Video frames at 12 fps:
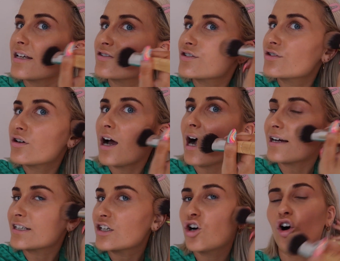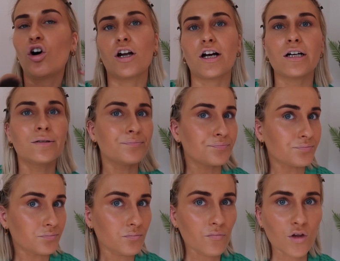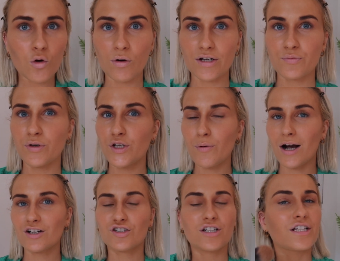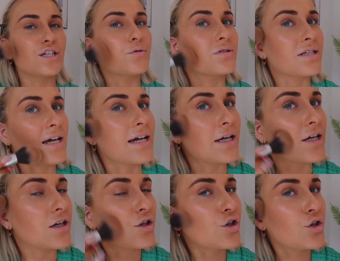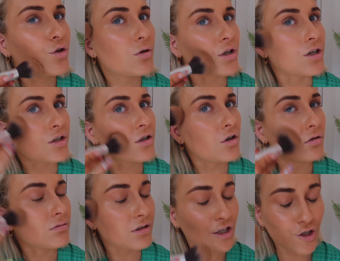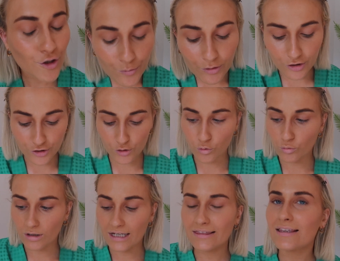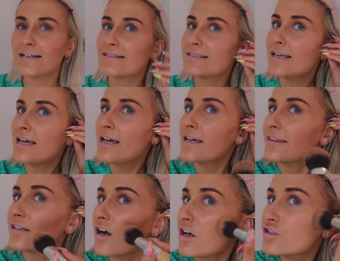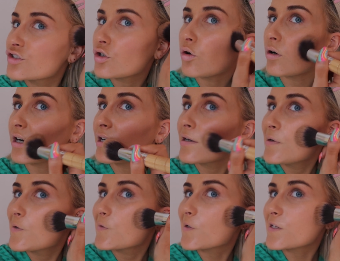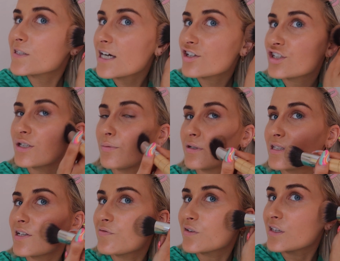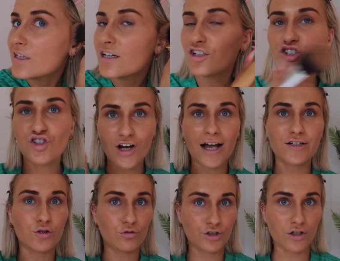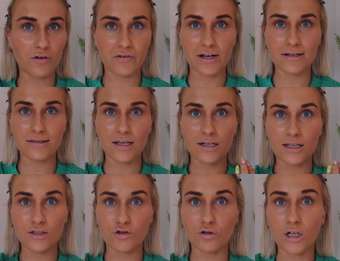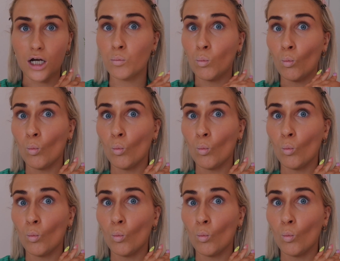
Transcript: that's just adding color. Whereas when you actually use a cooler tone like this, the contour, that's actually what's giving the shadow to your face. Like, that's gonna